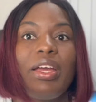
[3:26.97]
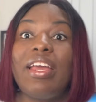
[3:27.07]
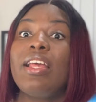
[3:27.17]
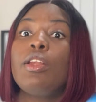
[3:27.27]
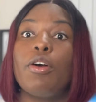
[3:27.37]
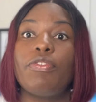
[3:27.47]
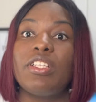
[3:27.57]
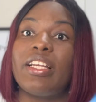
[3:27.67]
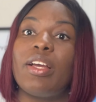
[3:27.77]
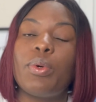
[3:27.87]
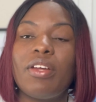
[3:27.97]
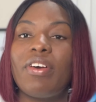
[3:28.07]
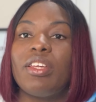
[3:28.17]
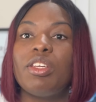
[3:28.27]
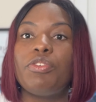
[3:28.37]
a lot of things, like
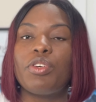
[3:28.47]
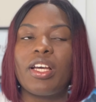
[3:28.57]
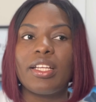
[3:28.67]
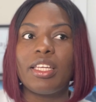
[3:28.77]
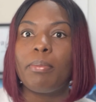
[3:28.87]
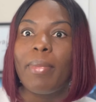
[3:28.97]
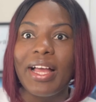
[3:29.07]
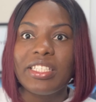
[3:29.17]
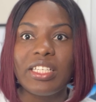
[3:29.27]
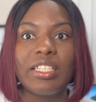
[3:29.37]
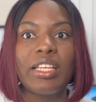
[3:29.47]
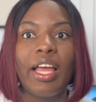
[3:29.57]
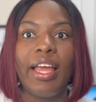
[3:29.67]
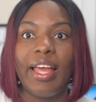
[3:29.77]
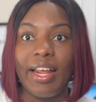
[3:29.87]
whatever. If you can imagine
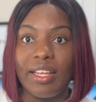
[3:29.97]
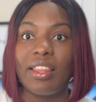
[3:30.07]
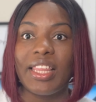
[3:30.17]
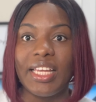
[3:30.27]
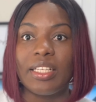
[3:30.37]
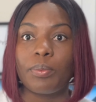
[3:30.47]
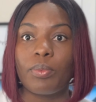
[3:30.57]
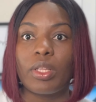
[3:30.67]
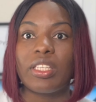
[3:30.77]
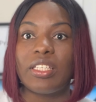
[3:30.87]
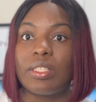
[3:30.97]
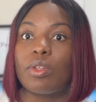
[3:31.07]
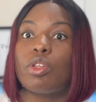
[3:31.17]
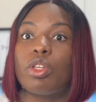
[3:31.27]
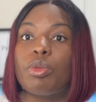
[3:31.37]
anything,
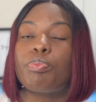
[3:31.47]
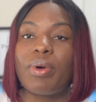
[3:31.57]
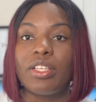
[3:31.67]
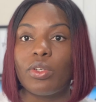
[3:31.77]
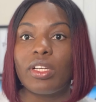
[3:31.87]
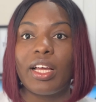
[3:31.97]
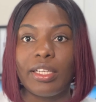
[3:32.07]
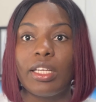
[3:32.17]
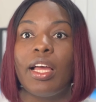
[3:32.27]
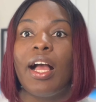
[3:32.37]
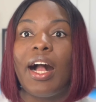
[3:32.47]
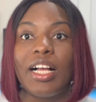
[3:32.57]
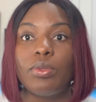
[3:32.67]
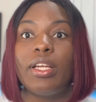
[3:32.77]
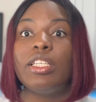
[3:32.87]
Python can
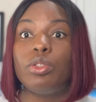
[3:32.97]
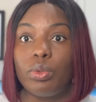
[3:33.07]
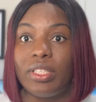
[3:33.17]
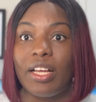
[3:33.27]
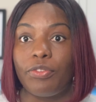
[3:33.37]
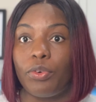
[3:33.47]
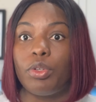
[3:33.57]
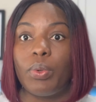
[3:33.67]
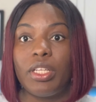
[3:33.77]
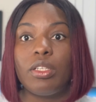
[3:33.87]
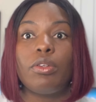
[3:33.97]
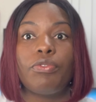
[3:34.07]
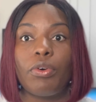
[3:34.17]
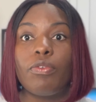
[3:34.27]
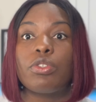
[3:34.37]
actually do that for you when it
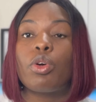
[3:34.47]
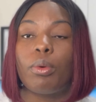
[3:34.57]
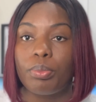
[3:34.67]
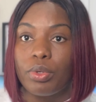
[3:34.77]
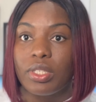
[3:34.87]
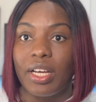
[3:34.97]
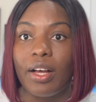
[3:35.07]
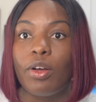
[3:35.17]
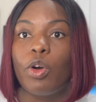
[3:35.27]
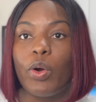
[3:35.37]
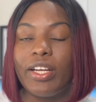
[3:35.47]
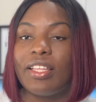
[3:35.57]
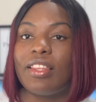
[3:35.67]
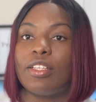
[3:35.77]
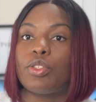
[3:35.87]
involves computer or
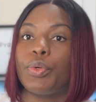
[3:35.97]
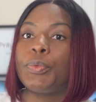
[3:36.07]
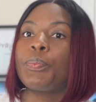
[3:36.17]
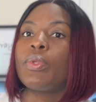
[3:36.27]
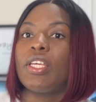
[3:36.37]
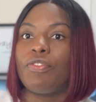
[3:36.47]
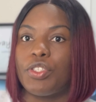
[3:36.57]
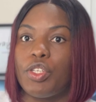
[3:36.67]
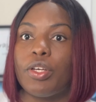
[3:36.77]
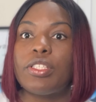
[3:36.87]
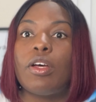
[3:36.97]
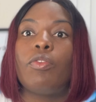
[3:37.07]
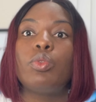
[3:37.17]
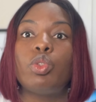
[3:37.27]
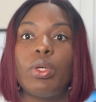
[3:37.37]
anything. So if you see yourself
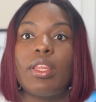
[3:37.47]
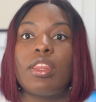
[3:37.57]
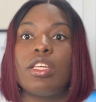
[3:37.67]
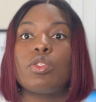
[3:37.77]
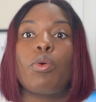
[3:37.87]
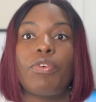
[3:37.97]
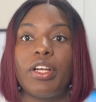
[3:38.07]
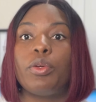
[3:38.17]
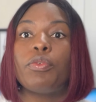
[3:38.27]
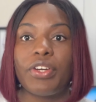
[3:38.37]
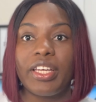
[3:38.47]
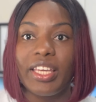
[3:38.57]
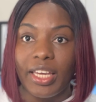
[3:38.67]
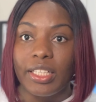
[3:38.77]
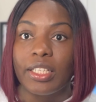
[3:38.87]
doing things over and over
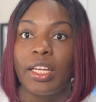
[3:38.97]
again,